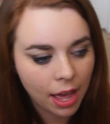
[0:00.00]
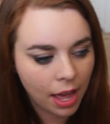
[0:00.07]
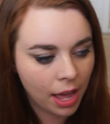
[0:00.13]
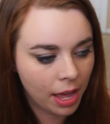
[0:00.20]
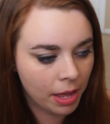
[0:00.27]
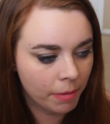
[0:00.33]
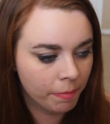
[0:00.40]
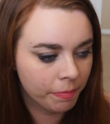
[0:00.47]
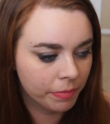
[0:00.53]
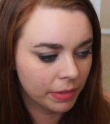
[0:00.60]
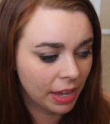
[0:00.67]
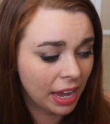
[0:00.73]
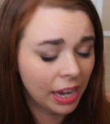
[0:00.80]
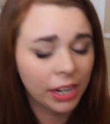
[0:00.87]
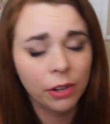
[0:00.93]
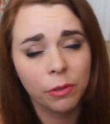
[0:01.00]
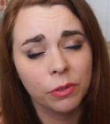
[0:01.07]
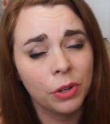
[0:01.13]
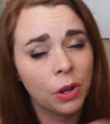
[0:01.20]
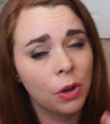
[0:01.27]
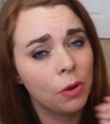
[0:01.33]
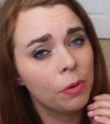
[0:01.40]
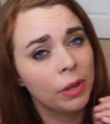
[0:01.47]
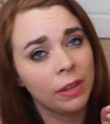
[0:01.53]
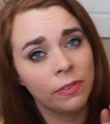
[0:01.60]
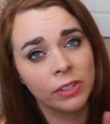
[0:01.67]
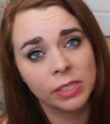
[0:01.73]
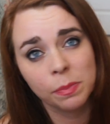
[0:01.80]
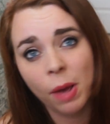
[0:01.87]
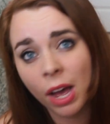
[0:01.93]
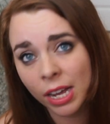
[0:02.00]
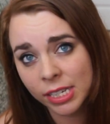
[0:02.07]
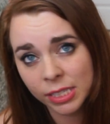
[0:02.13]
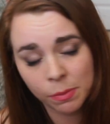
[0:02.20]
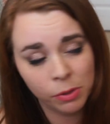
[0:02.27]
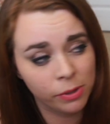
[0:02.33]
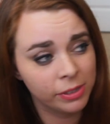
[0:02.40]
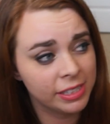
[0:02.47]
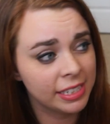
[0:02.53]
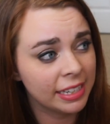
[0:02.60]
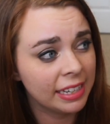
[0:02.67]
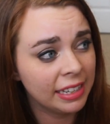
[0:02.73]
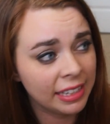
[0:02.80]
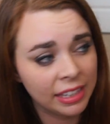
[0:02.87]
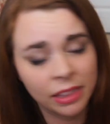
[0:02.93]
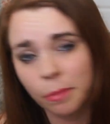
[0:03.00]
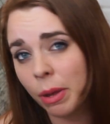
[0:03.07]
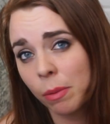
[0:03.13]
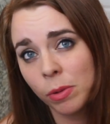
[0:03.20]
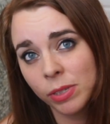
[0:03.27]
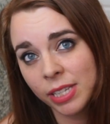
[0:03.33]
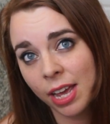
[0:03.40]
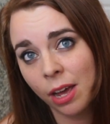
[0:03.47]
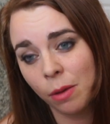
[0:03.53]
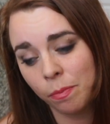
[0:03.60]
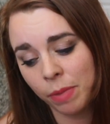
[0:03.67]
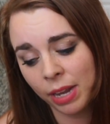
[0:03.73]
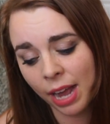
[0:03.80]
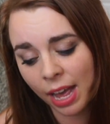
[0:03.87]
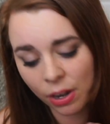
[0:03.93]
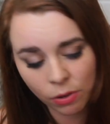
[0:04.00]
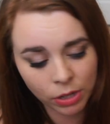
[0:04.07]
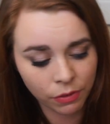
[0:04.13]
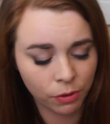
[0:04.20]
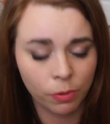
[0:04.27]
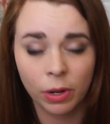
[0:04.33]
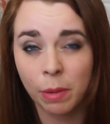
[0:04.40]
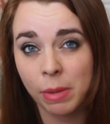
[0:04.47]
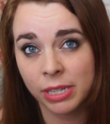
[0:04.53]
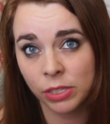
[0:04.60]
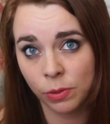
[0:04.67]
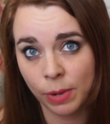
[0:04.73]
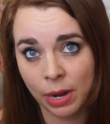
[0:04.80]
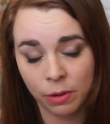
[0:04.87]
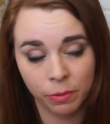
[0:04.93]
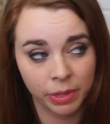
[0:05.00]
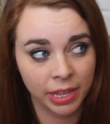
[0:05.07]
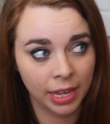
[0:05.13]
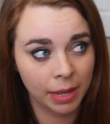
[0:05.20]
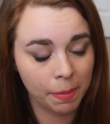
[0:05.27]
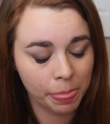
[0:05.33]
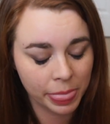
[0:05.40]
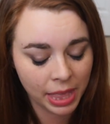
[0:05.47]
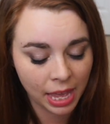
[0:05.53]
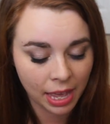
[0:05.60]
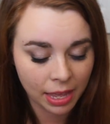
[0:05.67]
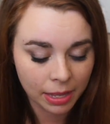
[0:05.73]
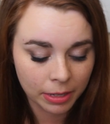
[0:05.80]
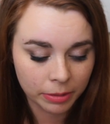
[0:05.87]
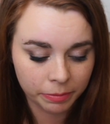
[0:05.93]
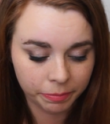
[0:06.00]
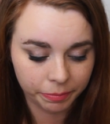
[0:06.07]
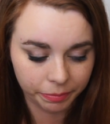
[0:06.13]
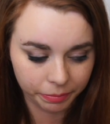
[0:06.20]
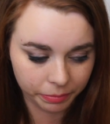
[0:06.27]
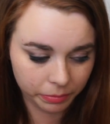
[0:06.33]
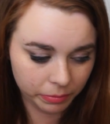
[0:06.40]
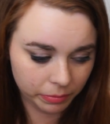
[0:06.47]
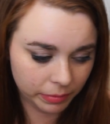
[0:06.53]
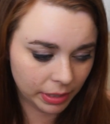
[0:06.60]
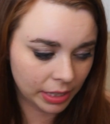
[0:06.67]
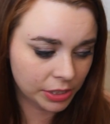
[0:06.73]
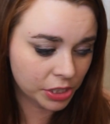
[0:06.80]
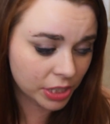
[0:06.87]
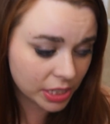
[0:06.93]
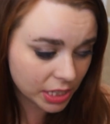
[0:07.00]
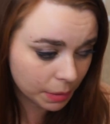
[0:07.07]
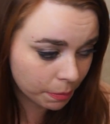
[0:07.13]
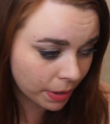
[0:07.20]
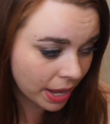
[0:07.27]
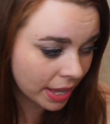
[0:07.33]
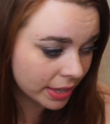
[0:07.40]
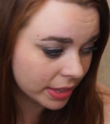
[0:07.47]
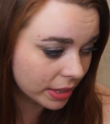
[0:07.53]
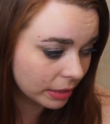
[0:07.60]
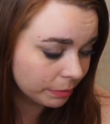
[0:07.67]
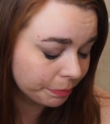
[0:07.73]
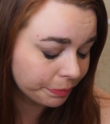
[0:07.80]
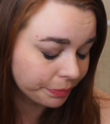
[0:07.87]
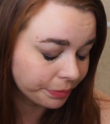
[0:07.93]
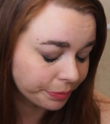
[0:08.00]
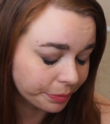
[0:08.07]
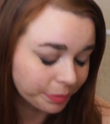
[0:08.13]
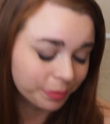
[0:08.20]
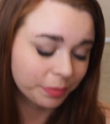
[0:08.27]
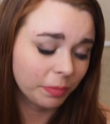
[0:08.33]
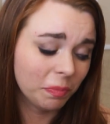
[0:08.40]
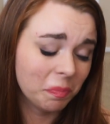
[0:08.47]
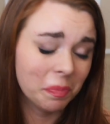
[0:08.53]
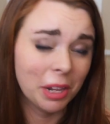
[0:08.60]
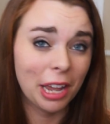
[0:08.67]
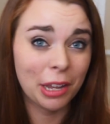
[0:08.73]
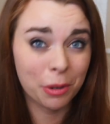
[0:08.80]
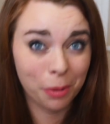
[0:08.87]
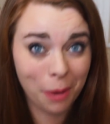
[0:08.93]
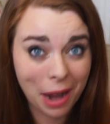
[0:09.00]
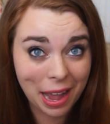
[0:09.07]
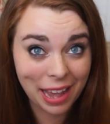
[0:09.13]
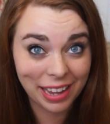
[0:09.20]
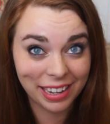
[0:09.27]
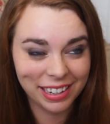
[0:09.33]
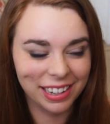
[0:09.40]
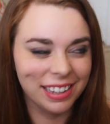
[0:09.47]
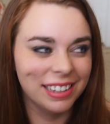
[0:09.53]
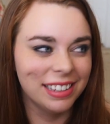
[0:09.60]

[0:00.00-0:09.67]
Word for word: I don't know if it's possible to clean the bubbles out, but I don't even want to mess around with it. I took a deep breath. I cried.